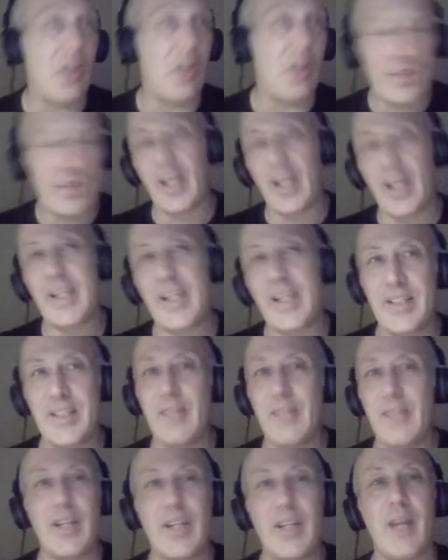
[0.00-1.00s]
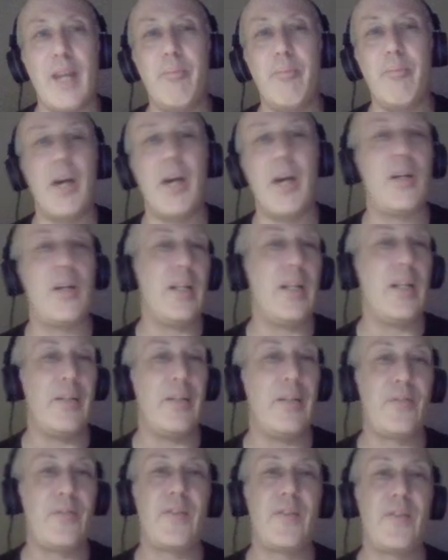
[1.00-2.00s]
like it's even getting better if
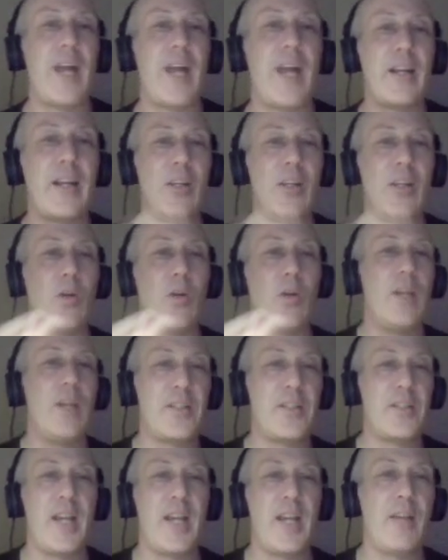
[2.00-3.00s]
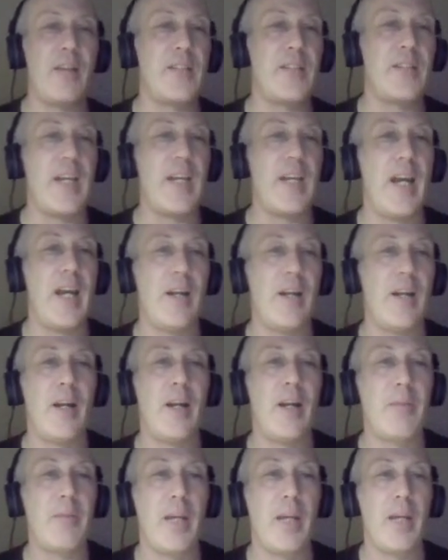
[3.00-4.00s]
that can go, that San Jose Anaheim
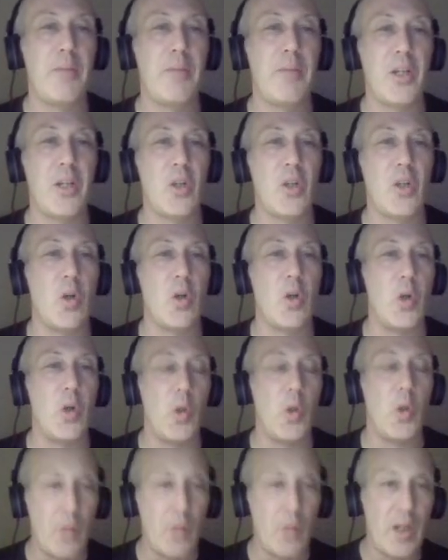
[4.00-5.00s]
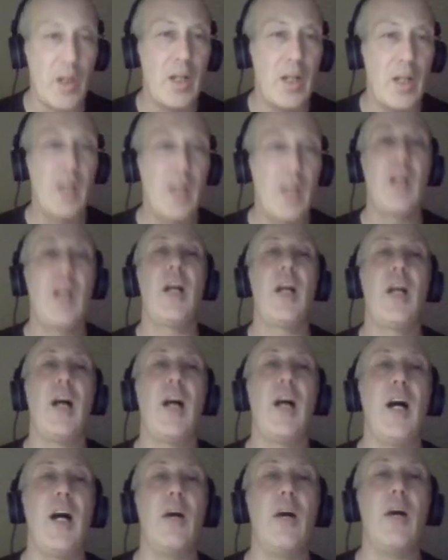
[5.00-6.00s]
game can go over.
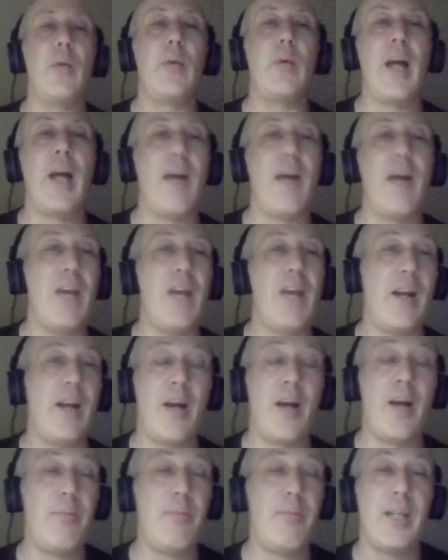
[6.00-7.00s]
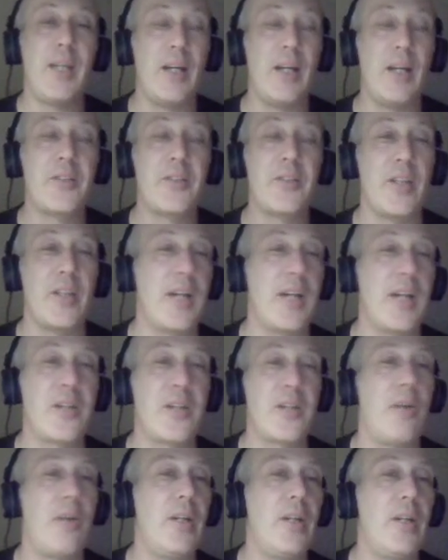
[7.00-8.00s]
Uh, we have Anaheim PL, so that's
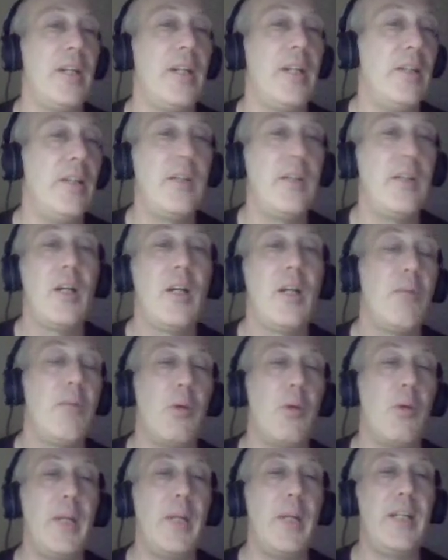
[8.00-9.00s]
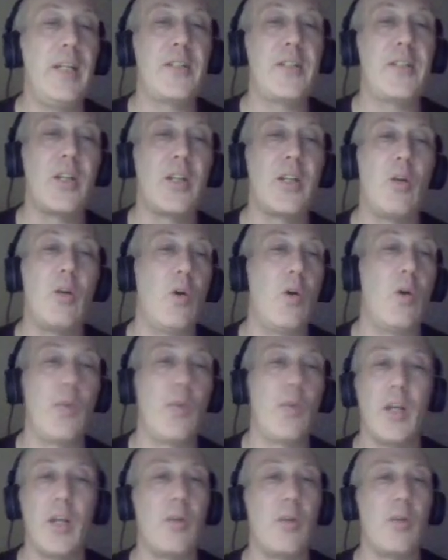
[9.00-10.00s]
already in. But we need it to go over,
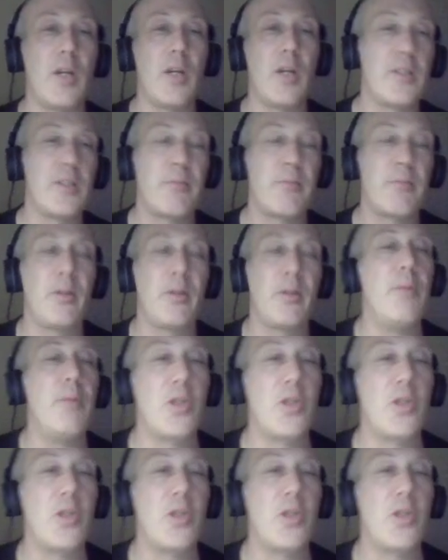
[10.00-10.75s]
otherwise, it's pretty much a